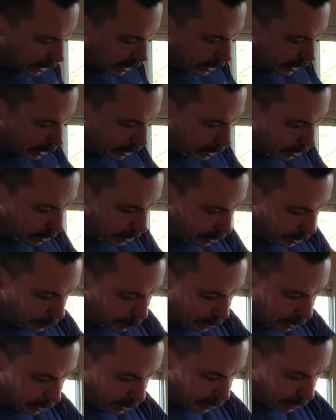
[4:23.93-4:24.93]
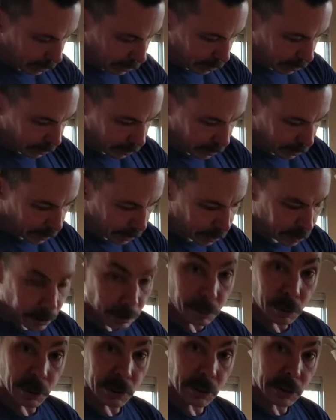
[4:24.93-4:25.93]
dandy straps that'll
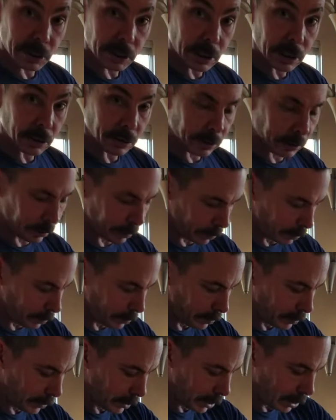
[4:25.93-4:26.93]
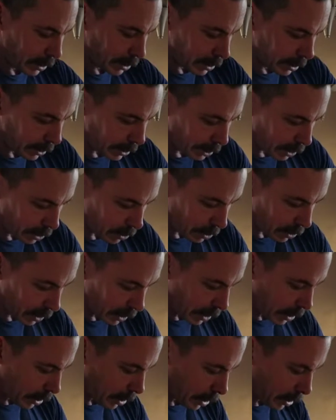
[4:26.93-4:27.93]
compress it down. Take all
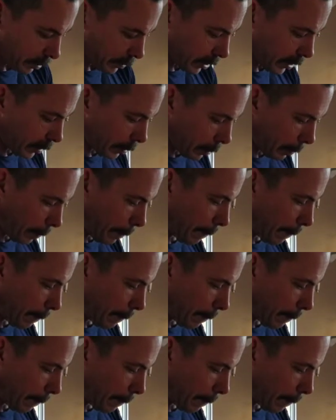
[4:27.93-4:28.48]
the air out of it.